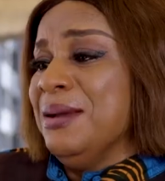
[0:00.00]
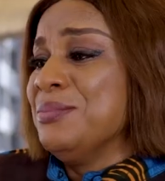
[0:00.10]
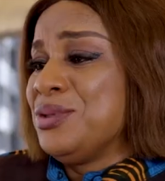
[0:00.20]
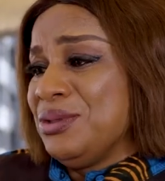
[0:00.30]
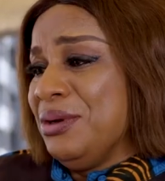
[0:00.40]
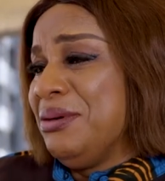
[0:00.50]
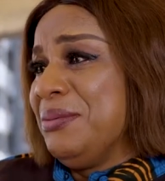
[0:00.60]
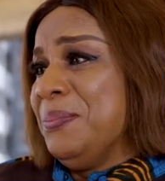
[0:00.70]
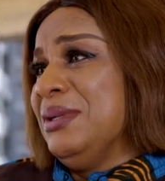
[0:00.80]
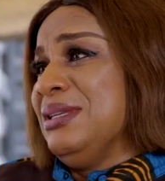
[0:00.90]
I'm
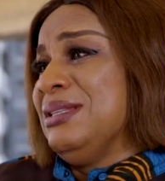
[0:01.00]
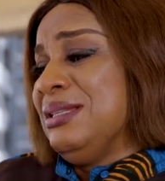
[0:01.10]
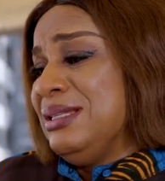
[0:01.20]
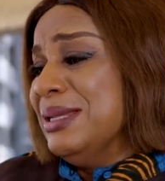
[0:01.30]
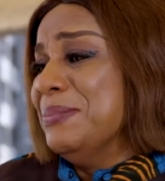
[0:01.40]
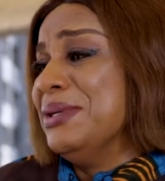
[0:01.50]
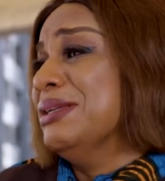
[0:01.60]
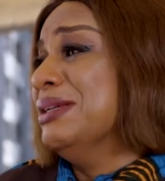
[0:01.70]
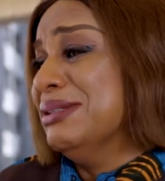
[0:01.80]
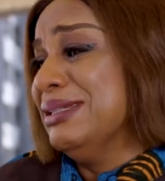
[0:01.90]
sorry, please. Let me
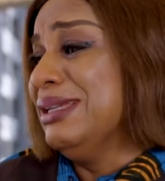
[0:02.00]
kneel.